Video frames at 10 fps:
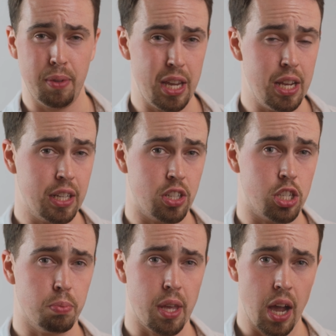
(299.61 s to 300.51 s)
e-ink
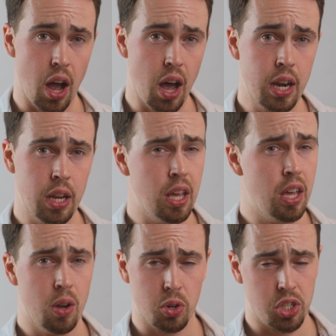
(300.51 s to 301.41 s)
display on,
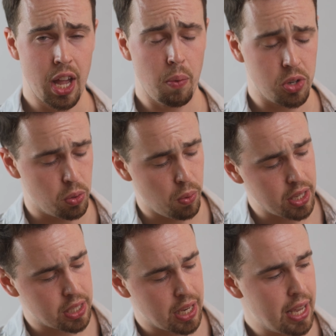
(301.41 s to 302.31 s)
which is not what you want,